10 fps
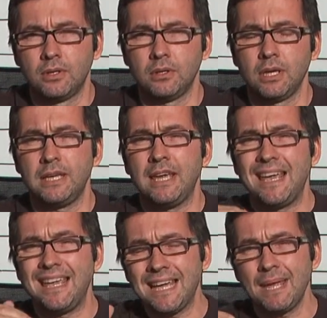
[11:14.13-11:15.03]
okay,
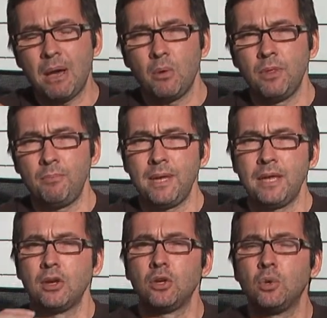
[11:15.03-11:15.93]
he came up with a
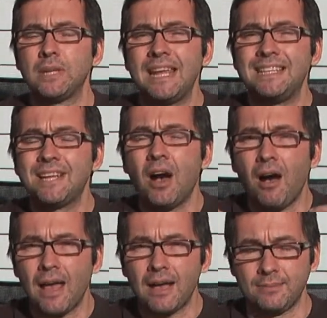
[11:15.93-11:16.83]
beer called
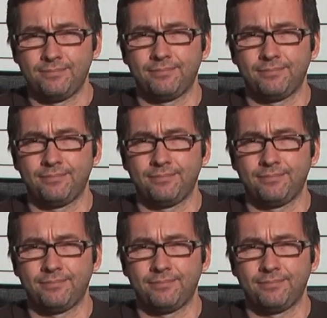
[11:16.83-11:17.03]
Entire.